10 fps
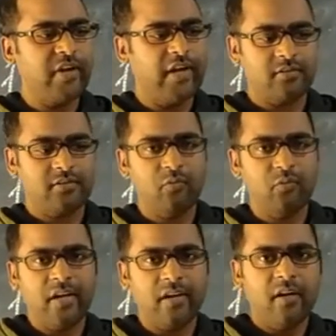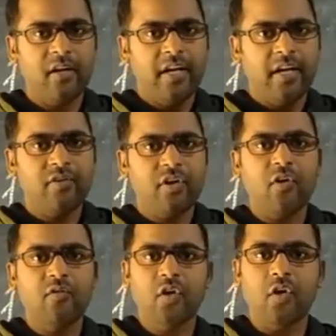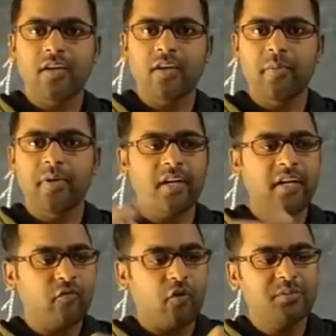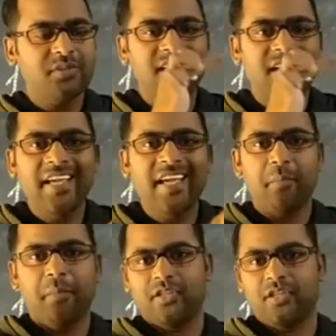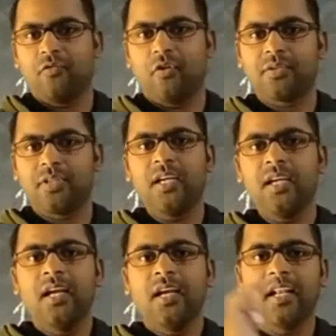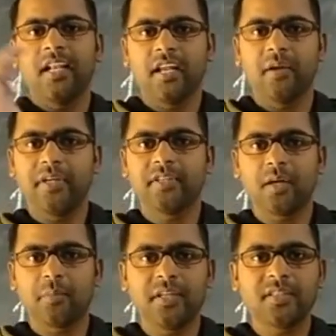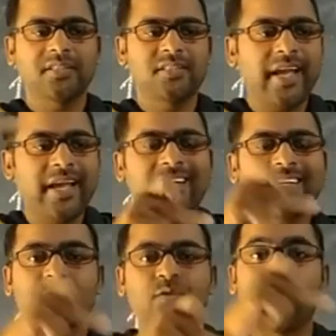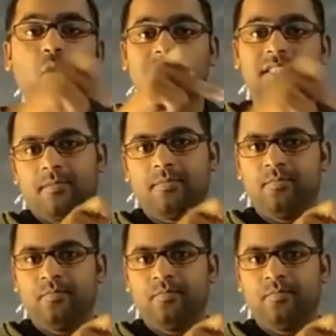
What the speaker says: somewhere in front of the concave mirror, it forms a clear image. That means there it is focusing.